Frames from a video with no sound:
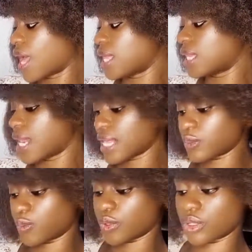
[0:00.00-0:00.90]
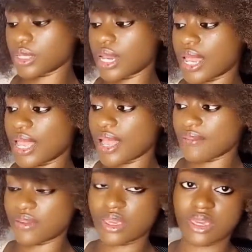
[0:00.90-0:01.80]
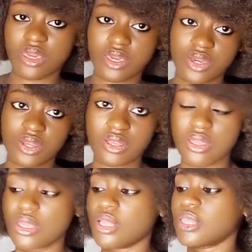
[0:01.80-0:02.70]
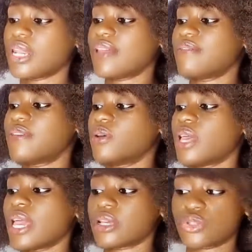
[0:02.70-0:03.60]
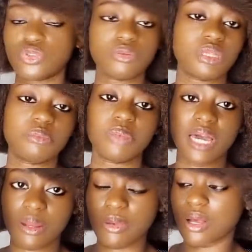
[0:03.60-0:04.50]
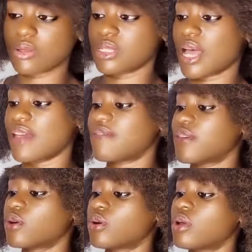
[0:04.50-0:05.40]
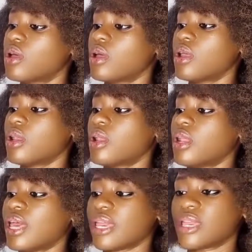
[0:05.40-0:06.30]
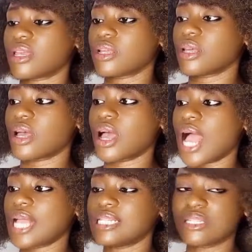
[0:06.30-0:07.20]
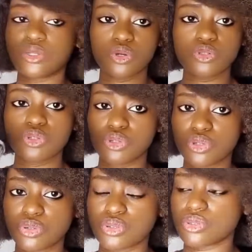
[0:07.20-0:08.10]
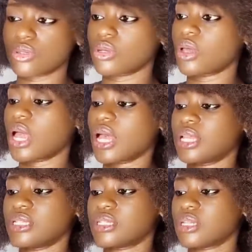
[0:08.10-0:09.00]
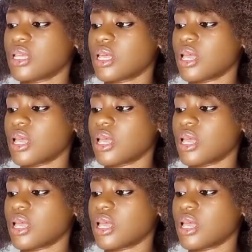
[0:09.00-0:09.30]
And the last product that I have here that I feel extremely bad about, I feel like I discontinued, and